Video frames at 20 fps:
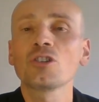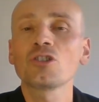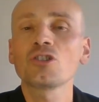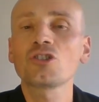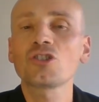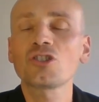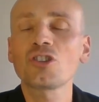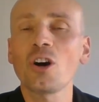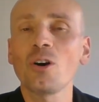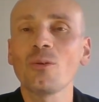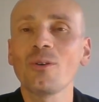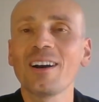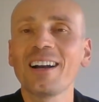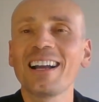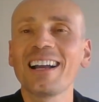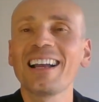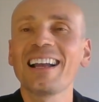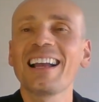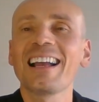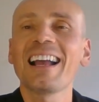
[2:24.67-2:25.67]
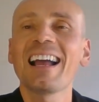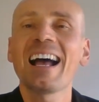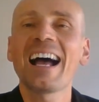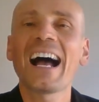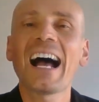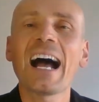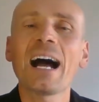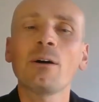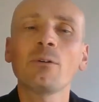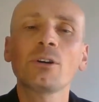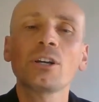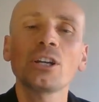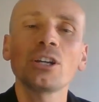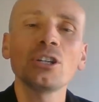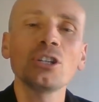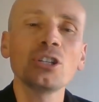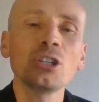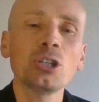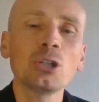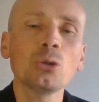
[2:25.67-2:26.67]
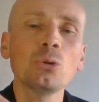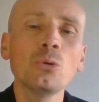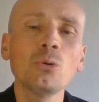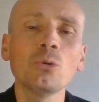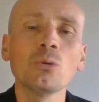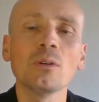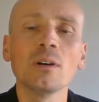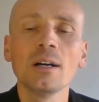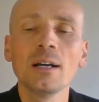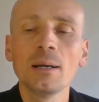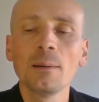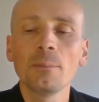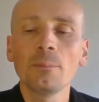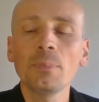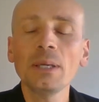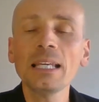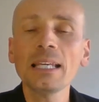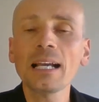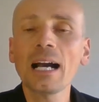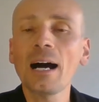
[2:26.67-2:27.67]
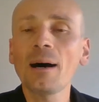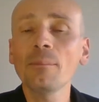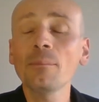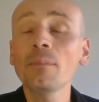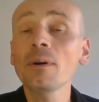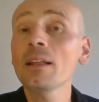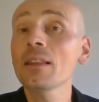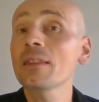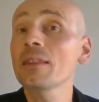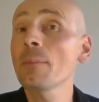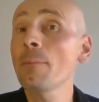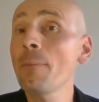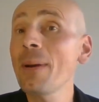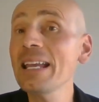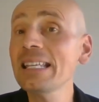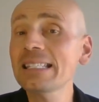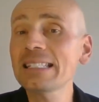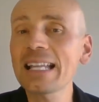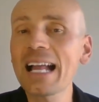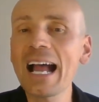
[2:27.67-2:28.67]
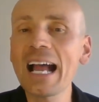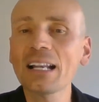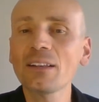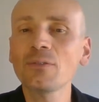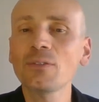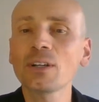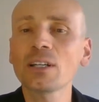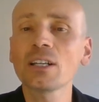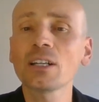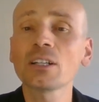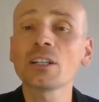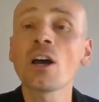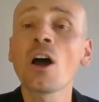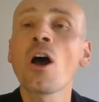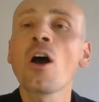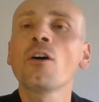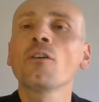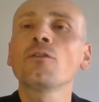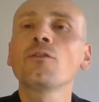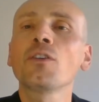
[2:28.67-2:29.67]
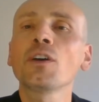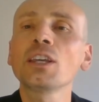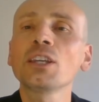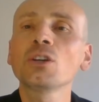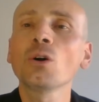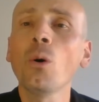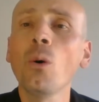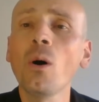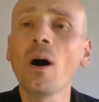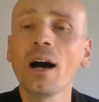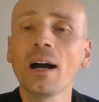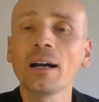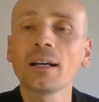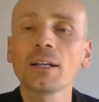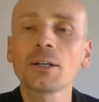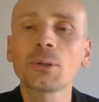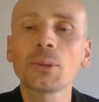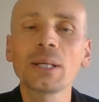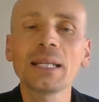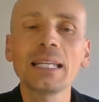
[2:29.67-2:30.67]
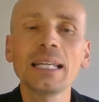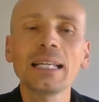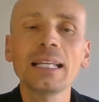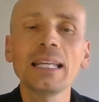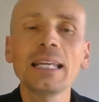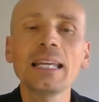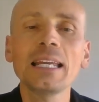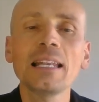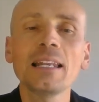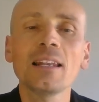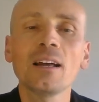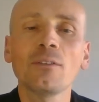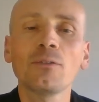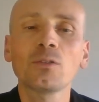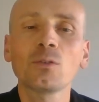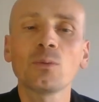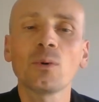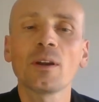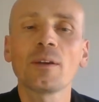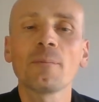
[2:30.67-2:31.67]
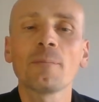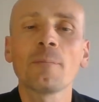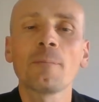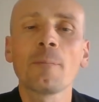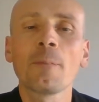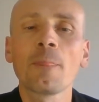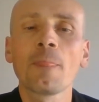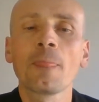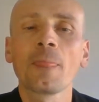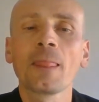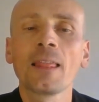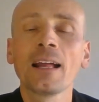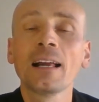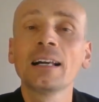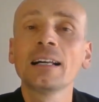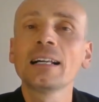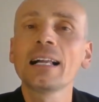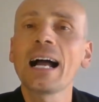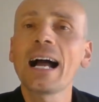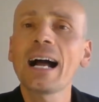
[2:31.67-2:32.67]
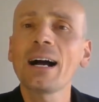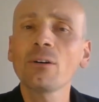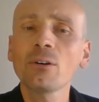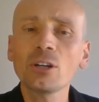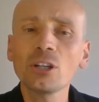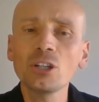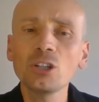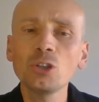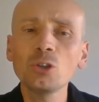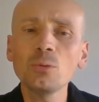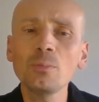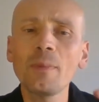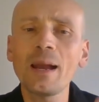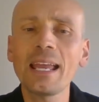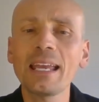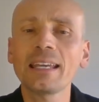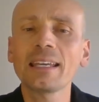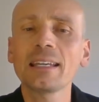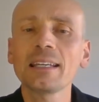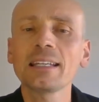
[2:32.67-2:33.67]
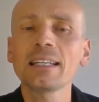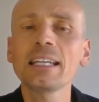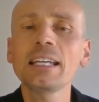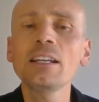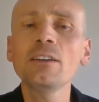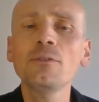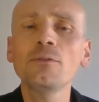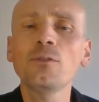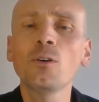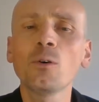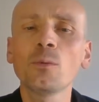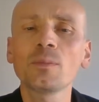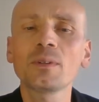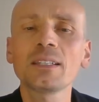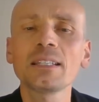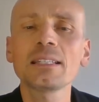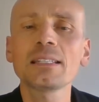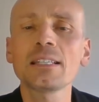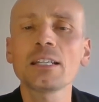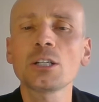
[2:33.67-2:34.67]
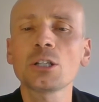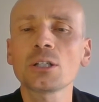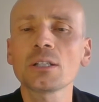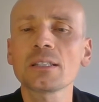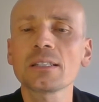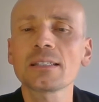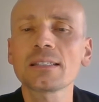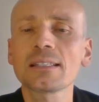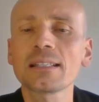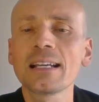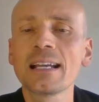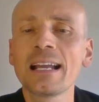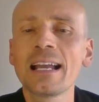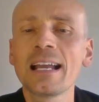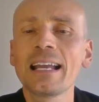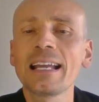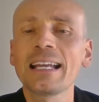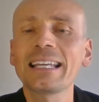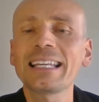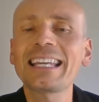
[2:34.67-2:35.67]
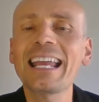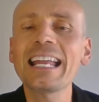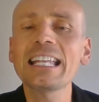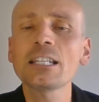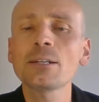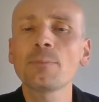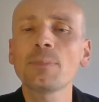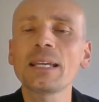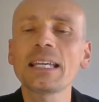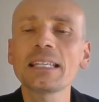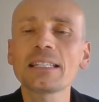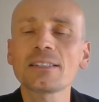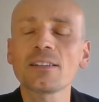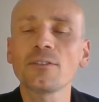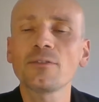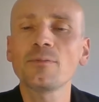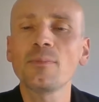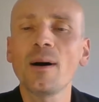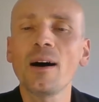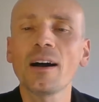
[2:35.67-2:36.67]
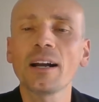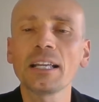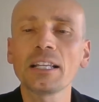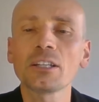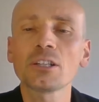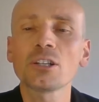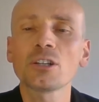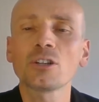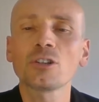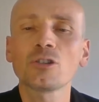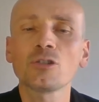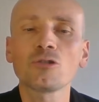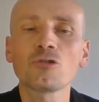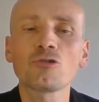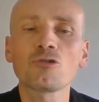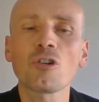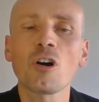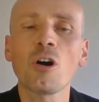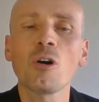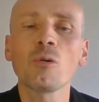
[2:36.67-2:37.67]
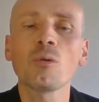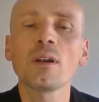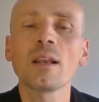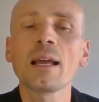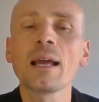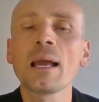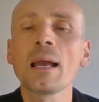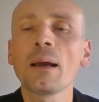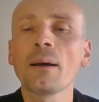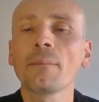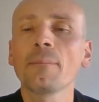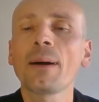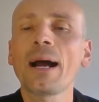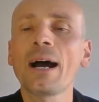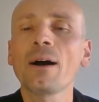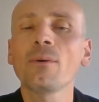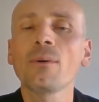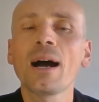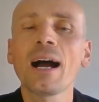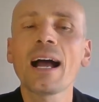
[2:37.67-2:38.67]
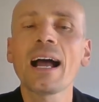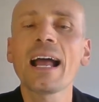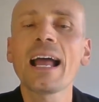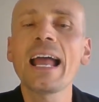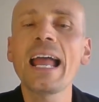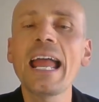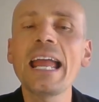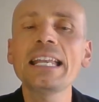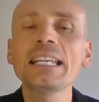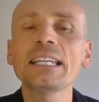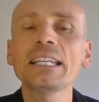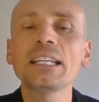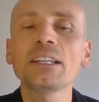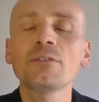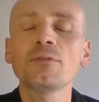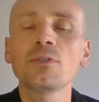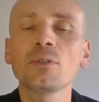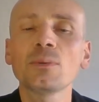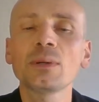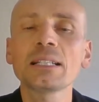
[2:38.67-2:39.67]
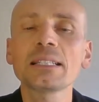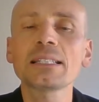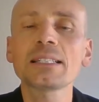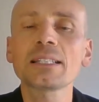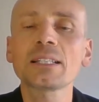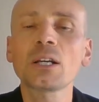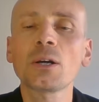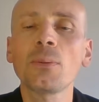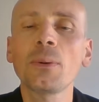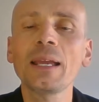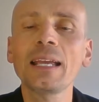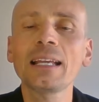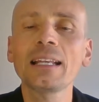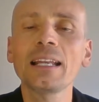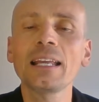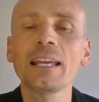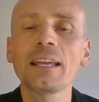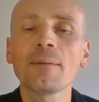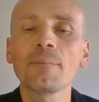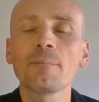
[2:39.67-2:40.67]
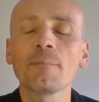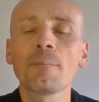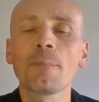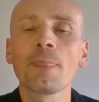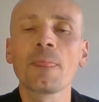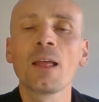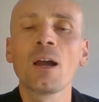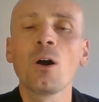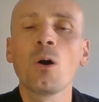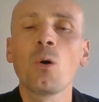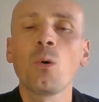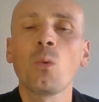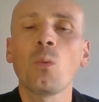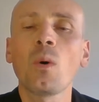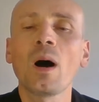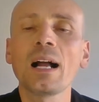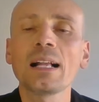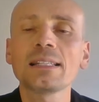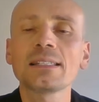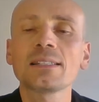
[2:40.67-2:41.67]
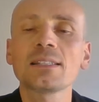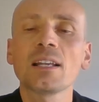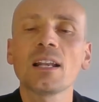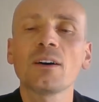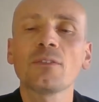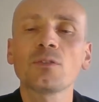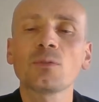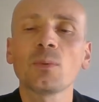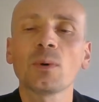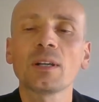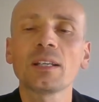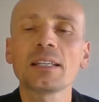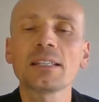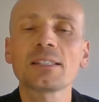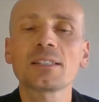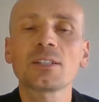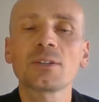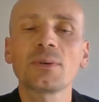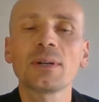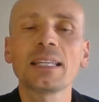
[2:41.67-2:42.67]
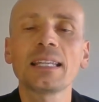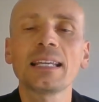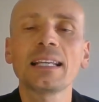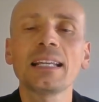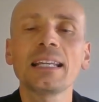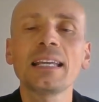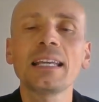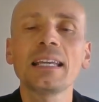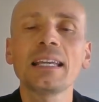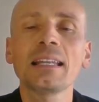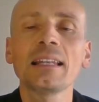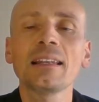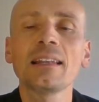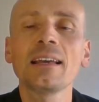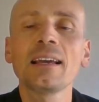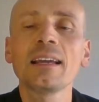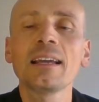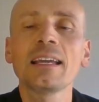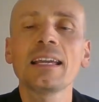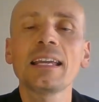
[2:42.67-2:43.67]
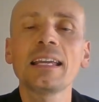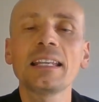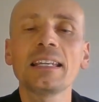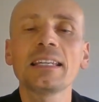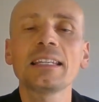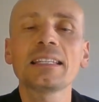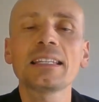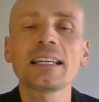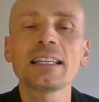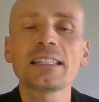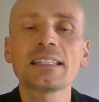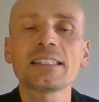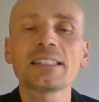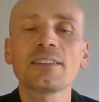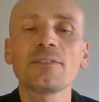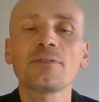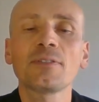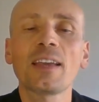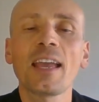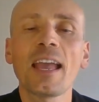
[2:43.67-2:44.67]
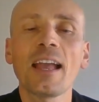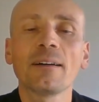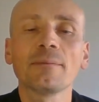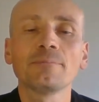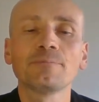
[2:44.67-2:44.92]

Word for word: So how can you become the best advocate for your critically ill loved one? How can you make informed decisions, get peace of mind, control, power, and influence quickly whilst your loved one is critically ill in intensive care?